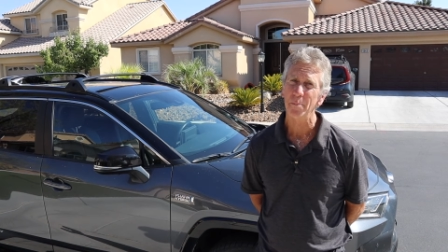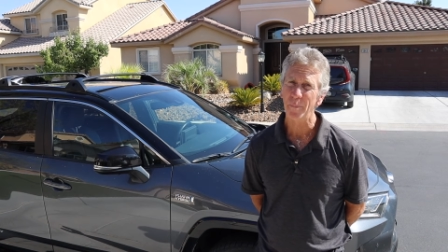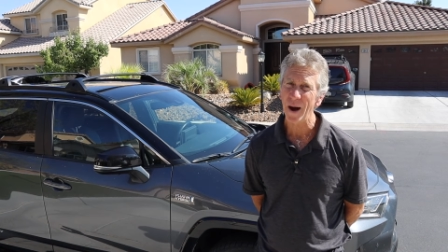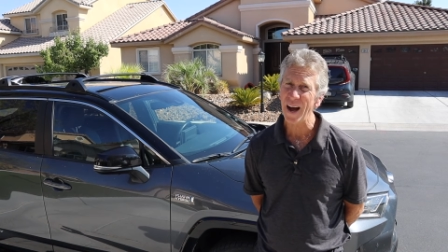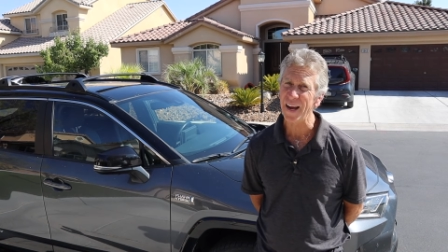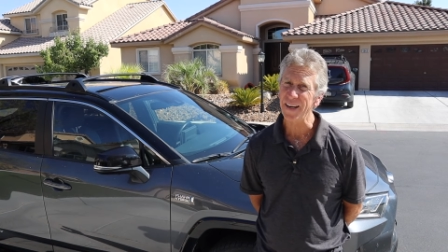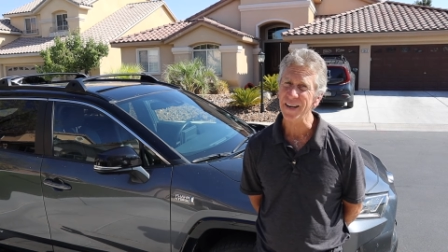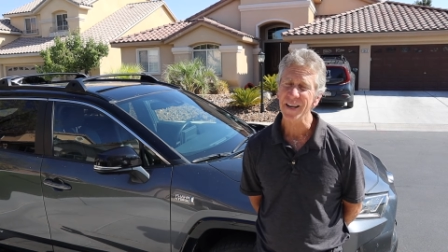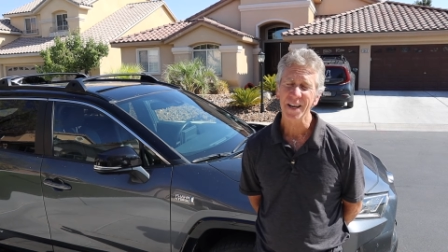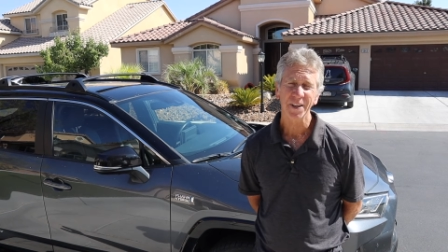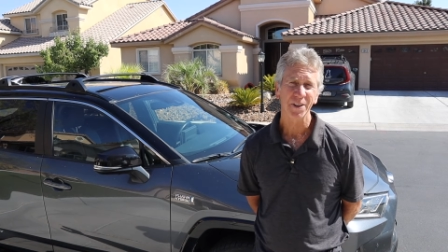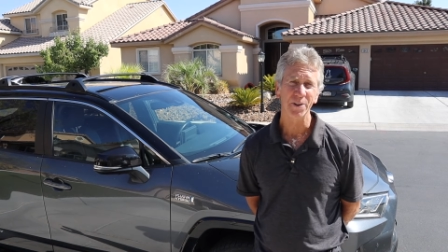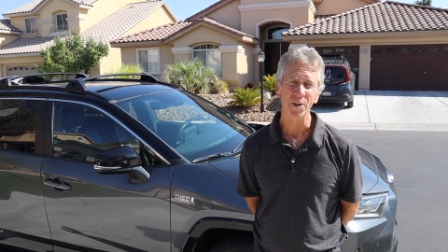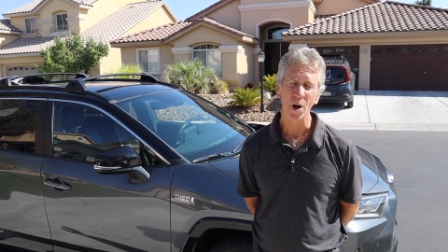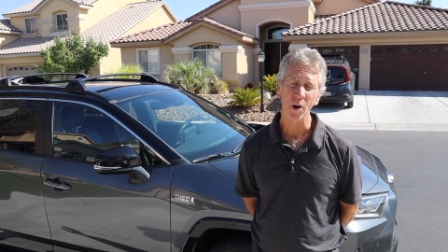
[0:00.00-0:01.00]
But
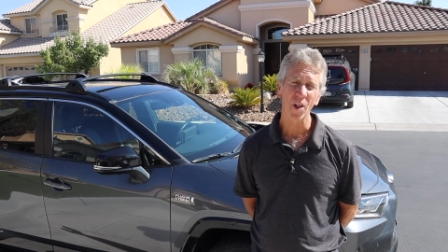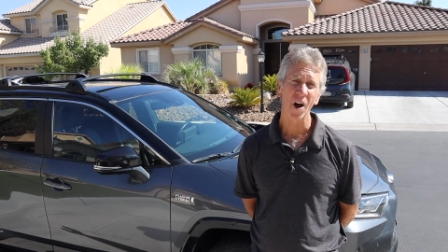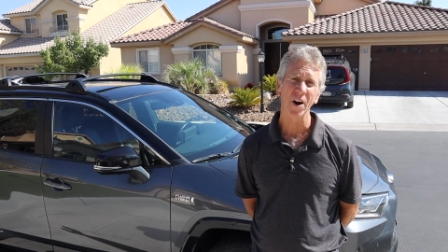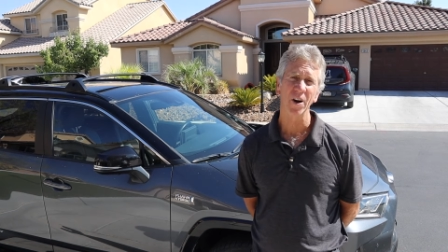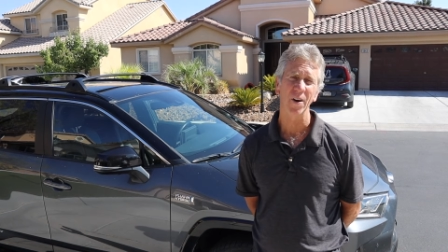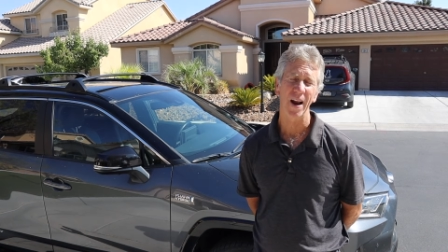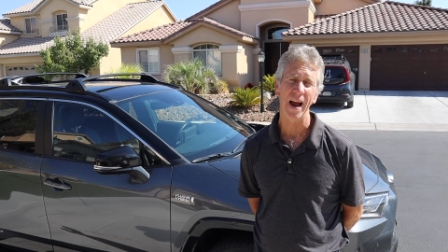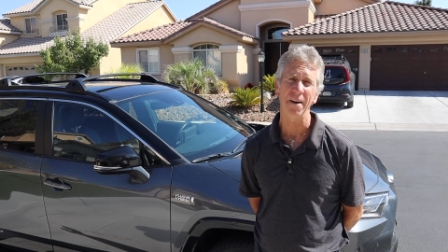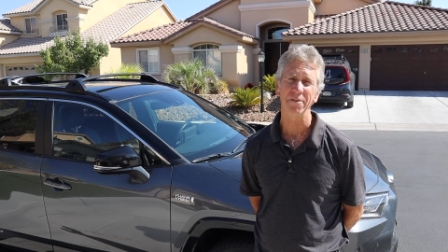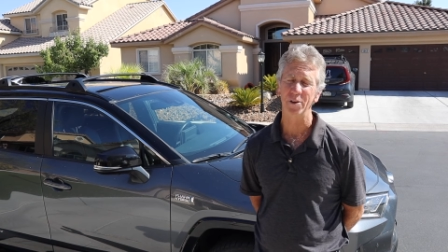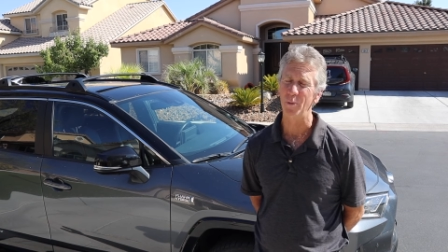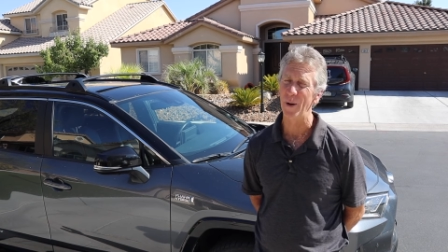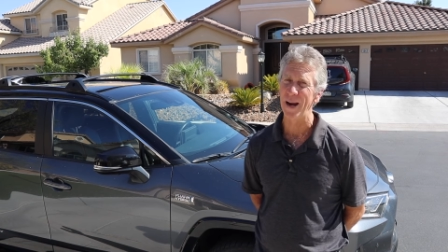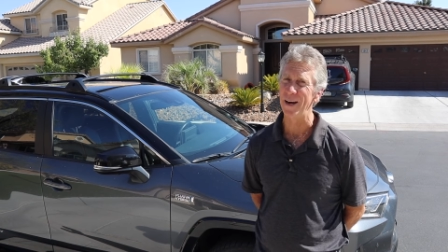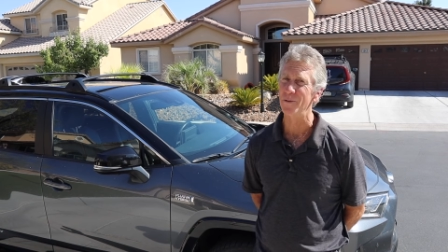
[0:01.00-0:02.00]
you no longer have
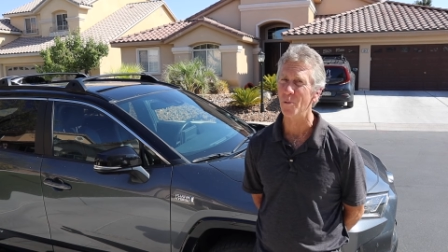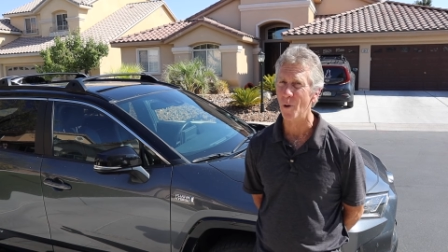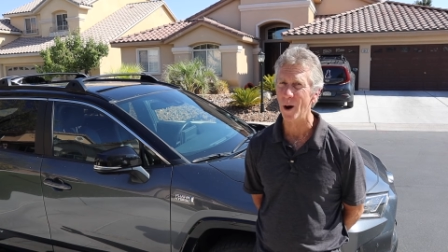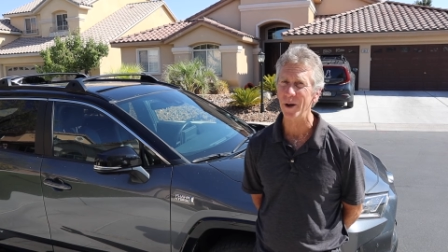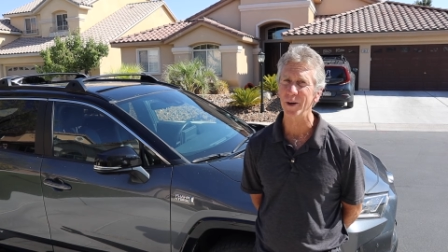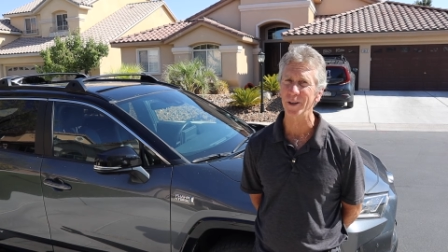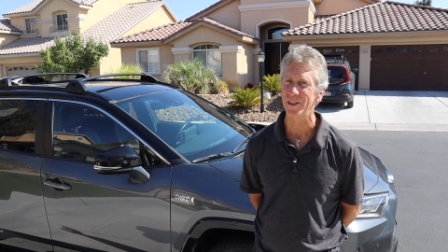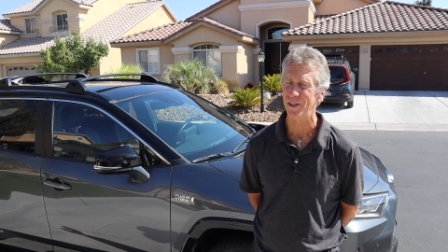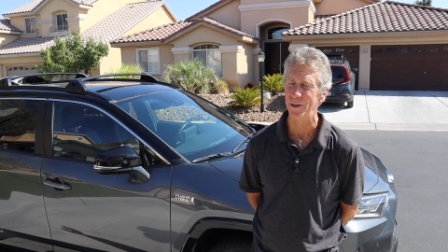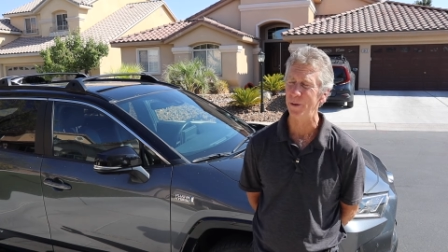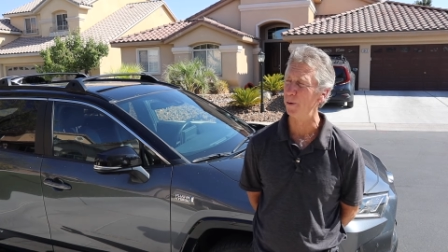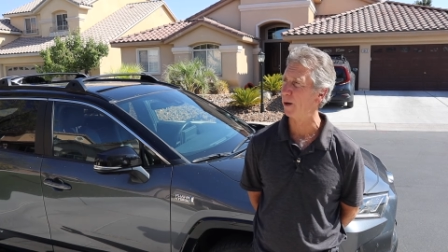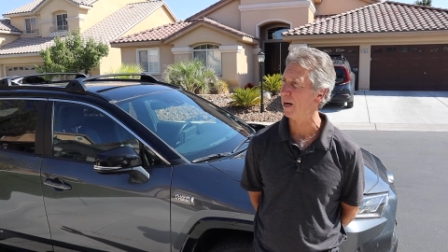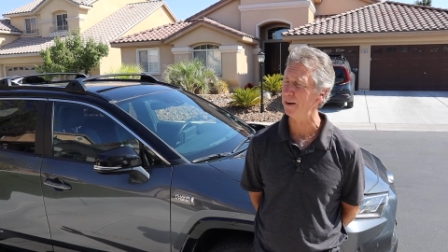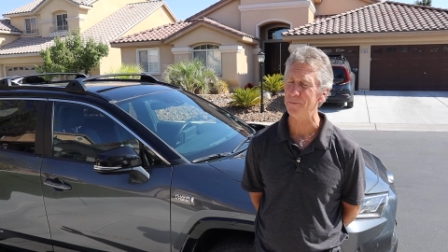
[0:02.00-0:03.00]
to wait one or
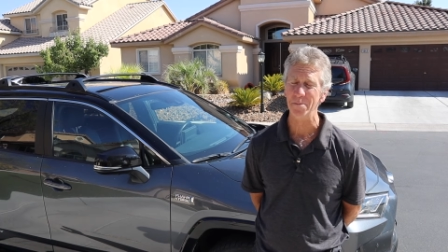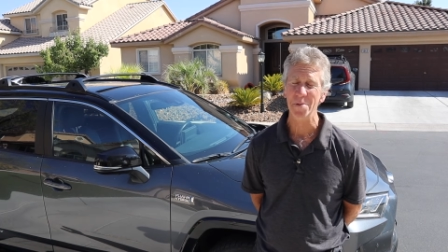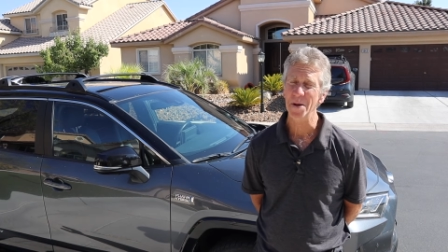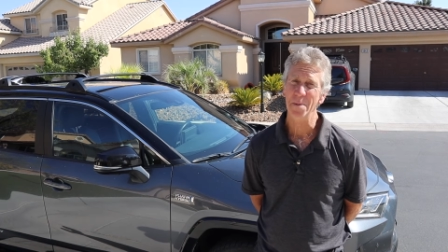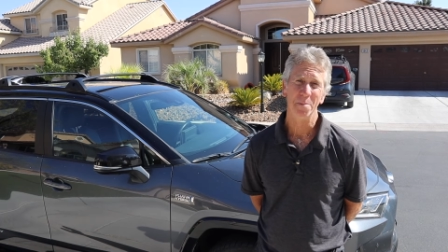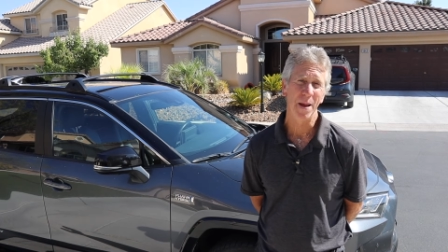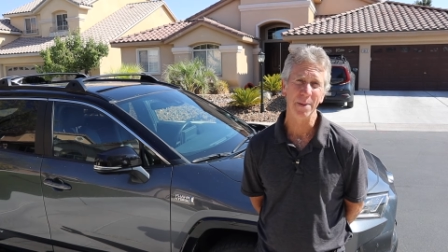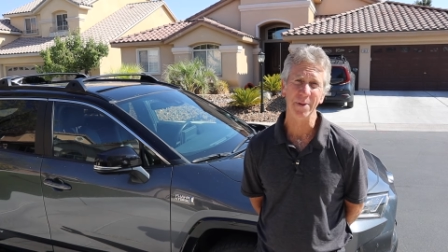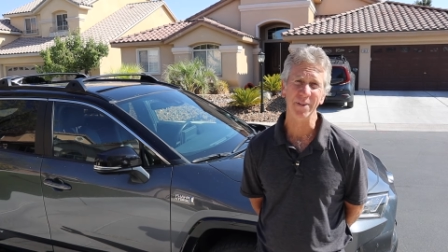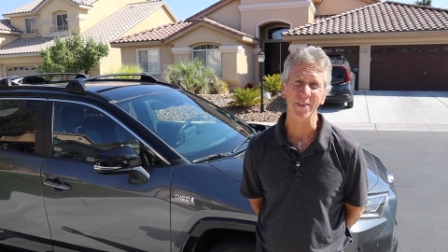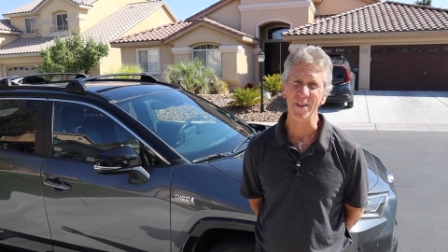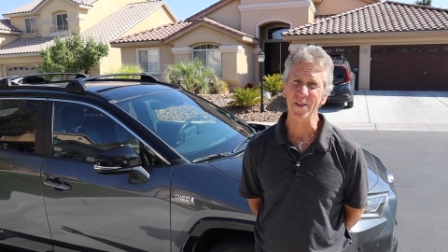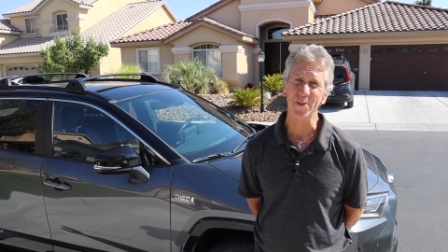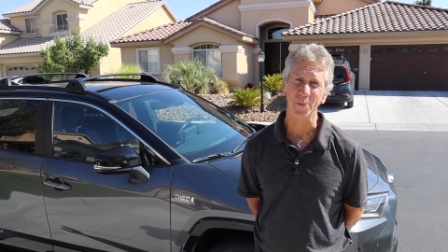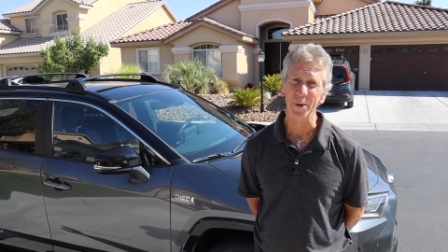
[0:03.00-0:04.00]
two or maybe
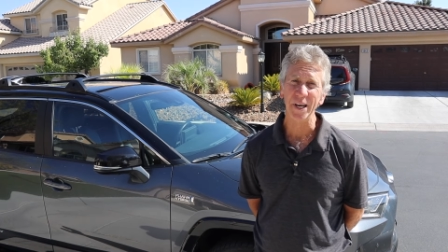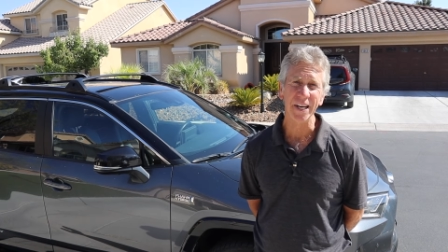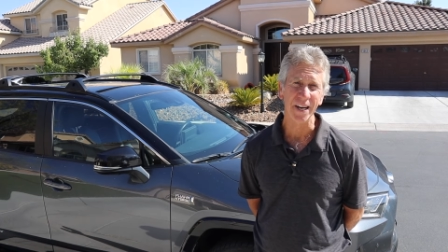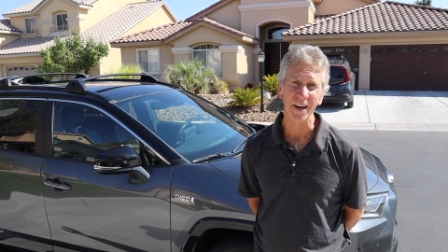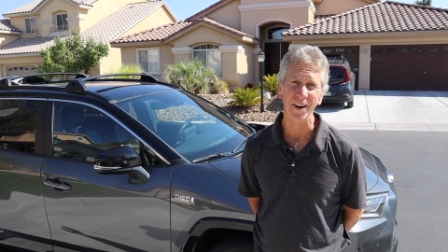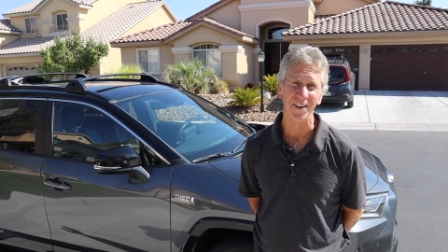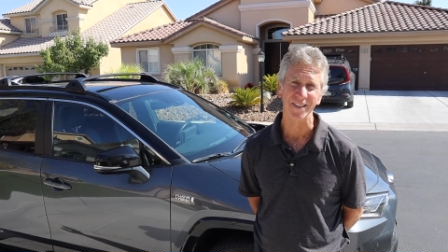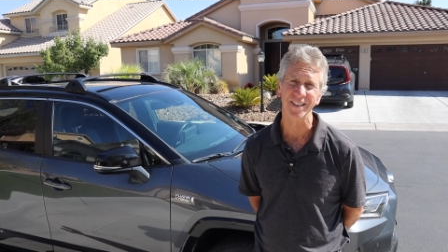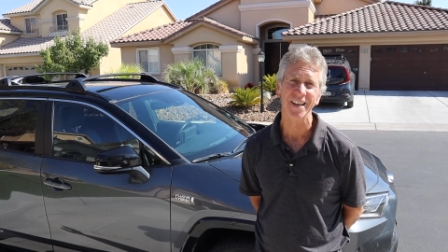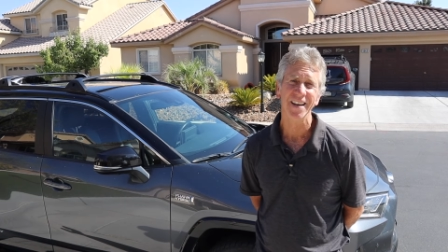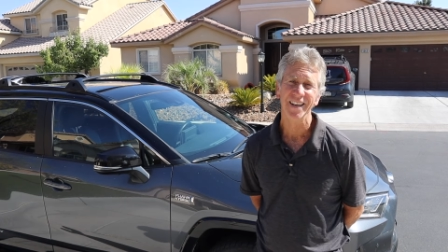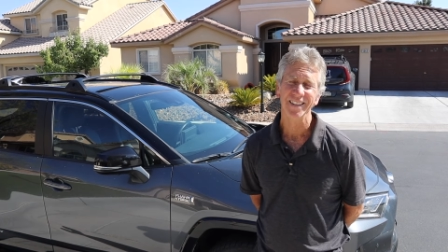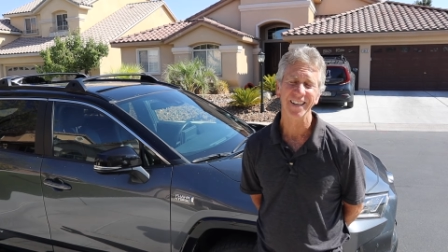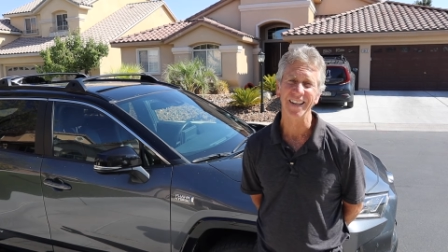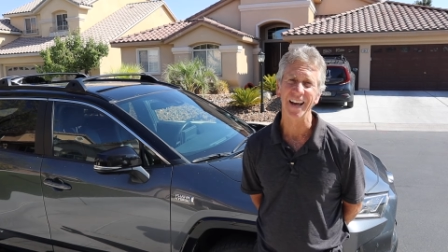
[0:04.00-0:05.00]
even 3 years
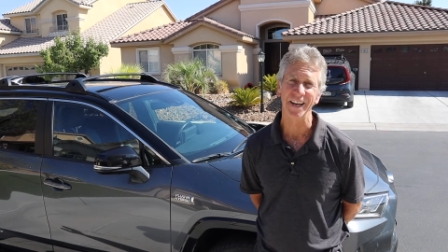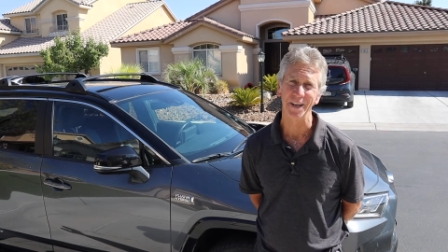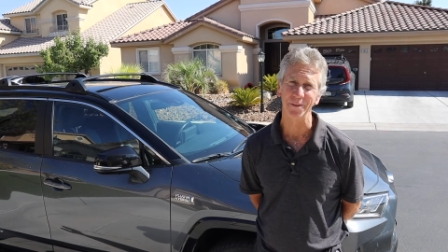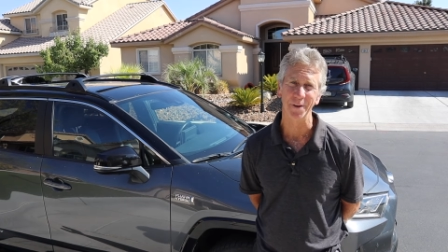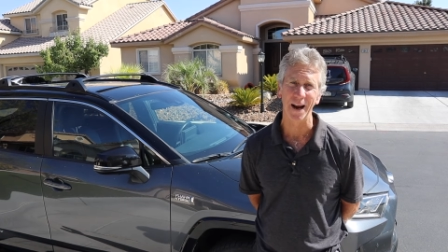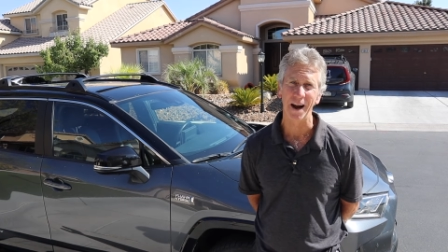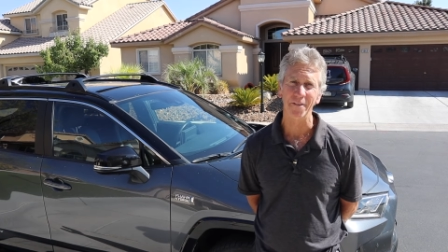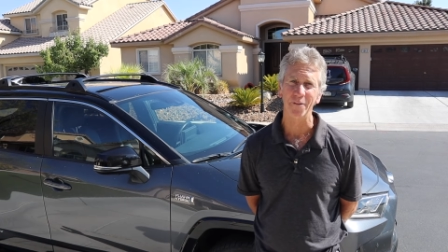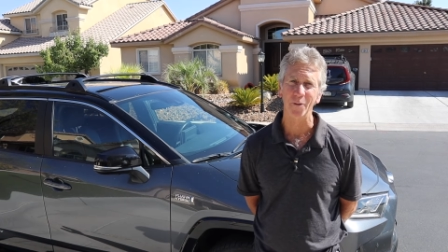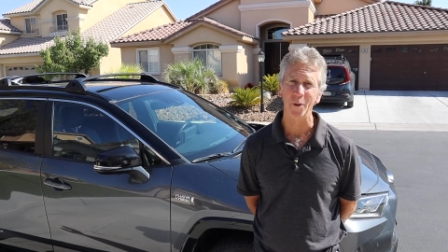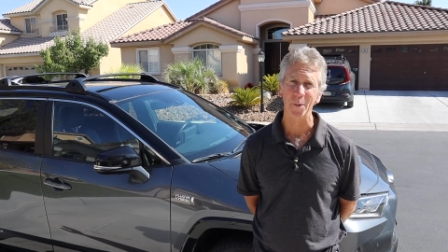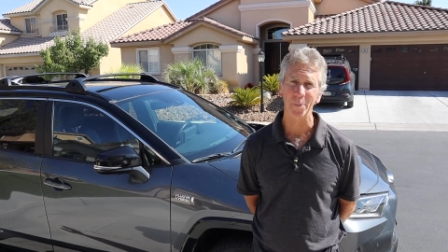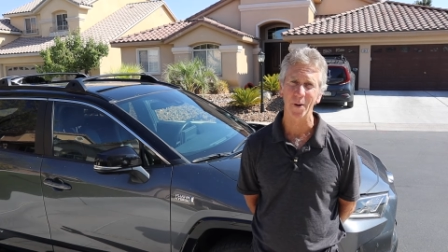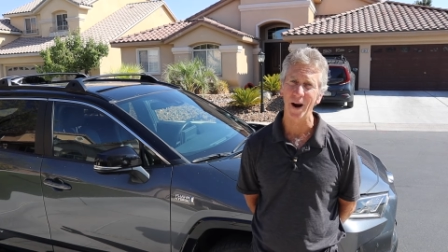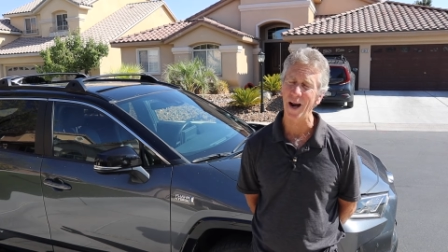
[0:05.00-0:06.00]
to get your
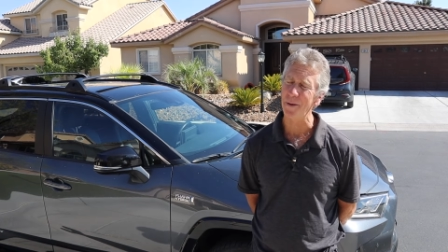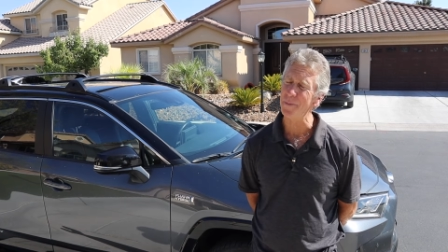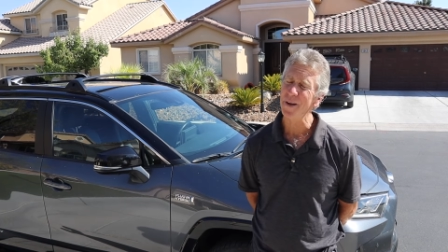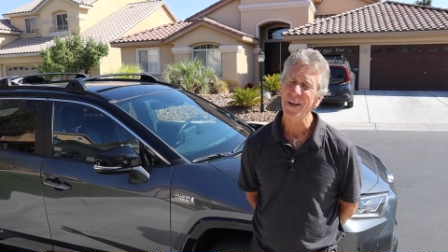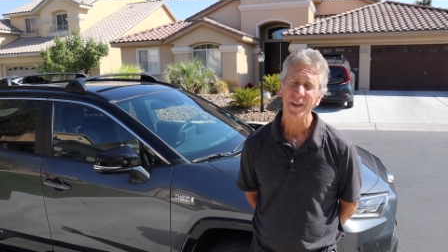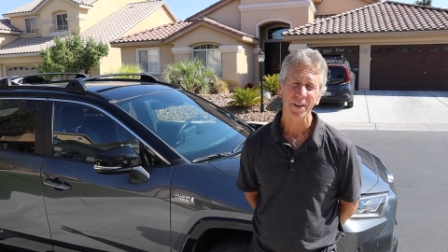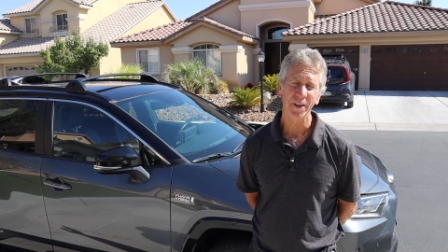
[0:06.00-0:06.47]
RAV4 Prime.